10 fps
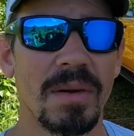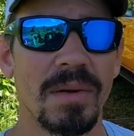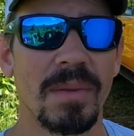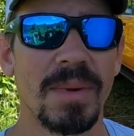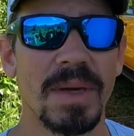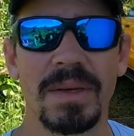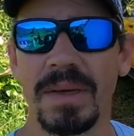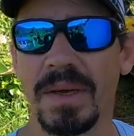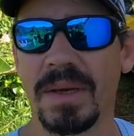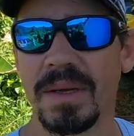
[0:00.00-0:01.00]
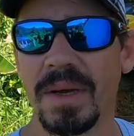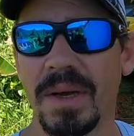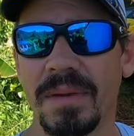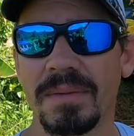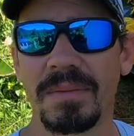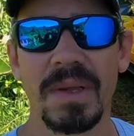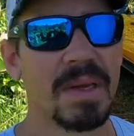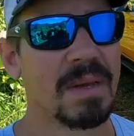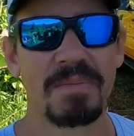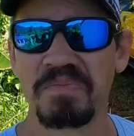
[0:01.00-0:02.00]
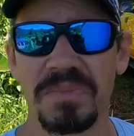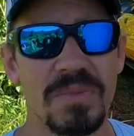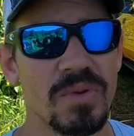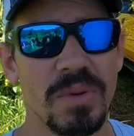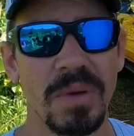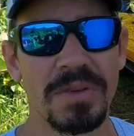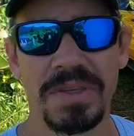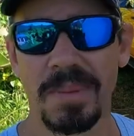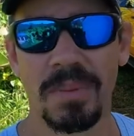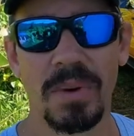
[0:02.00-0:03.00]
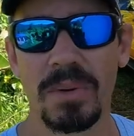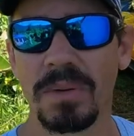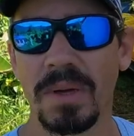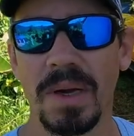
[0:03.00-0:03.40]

a little bit, and uh, it's real simple.